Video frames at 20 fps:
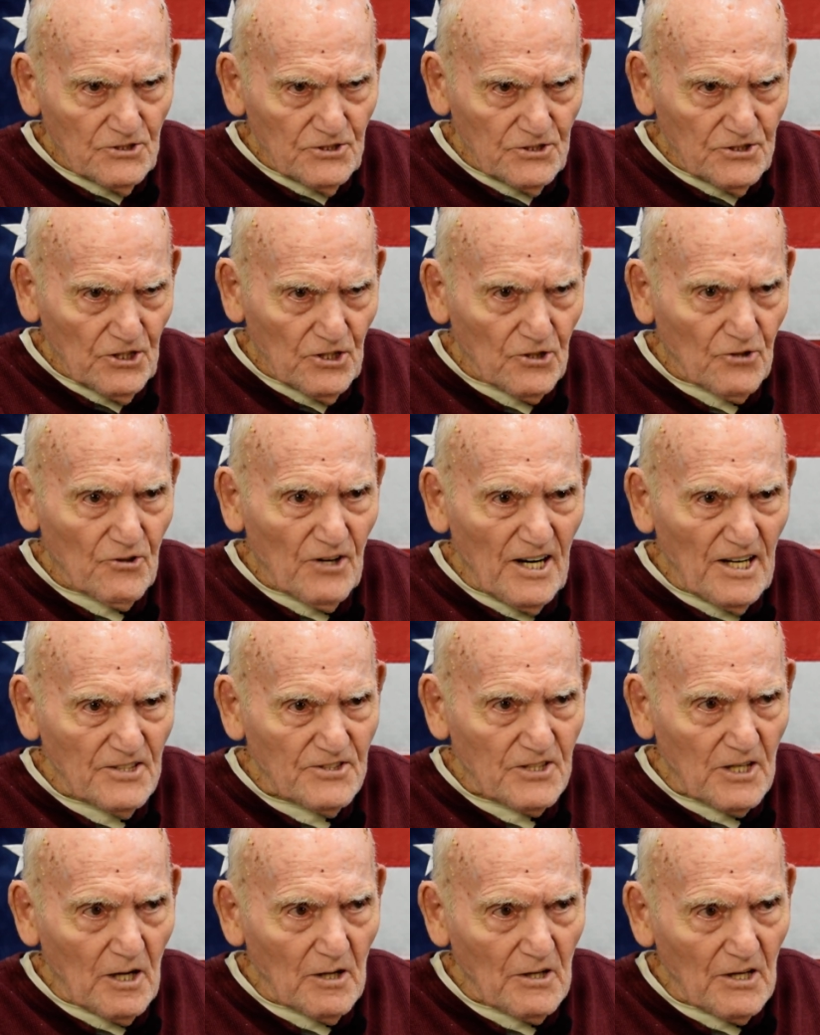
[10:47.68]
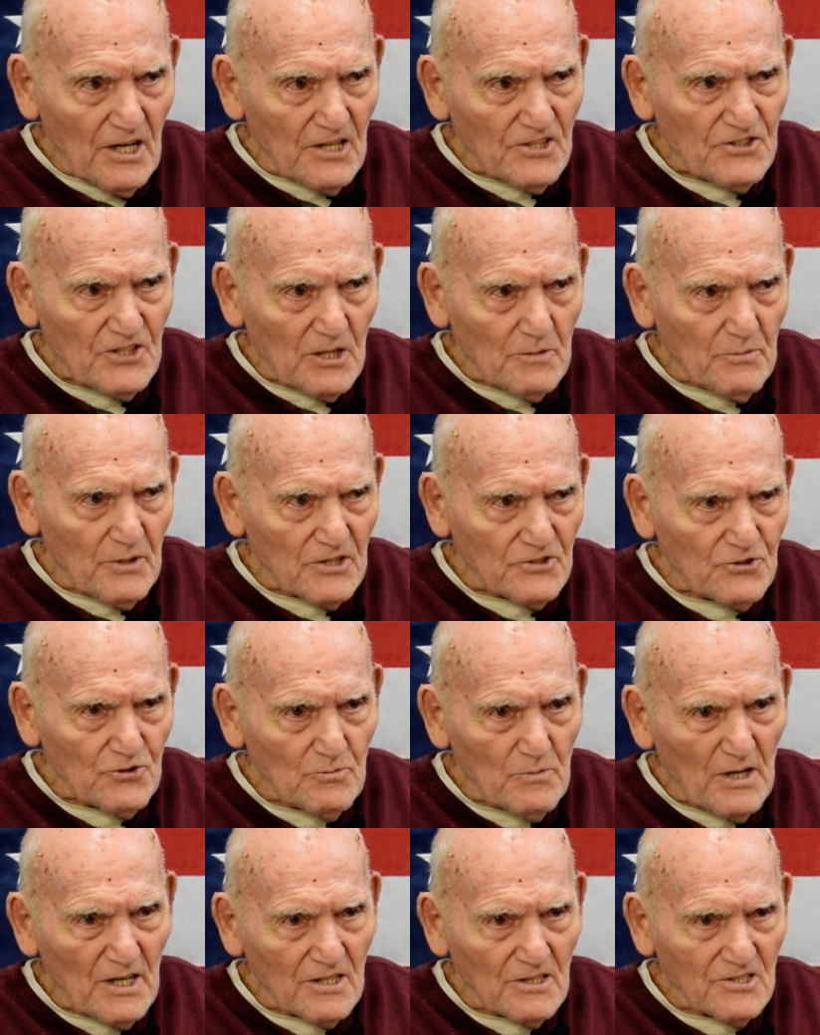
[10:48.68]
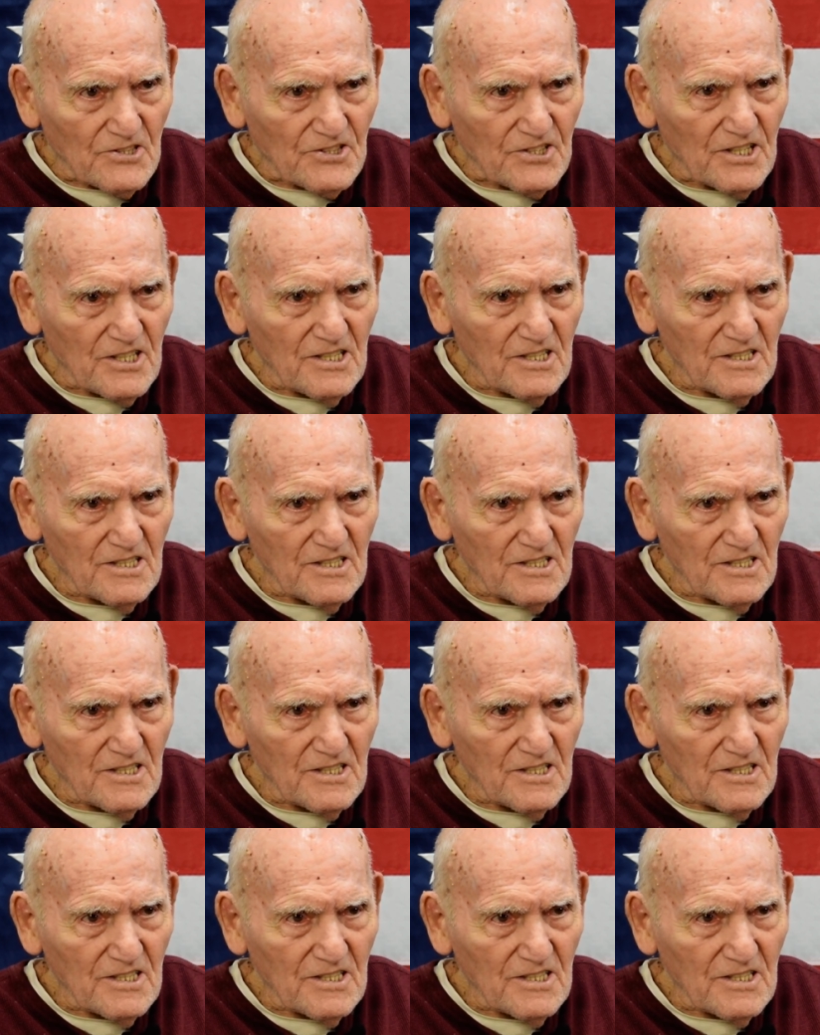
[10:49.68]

To Grants, I say about 2 miles.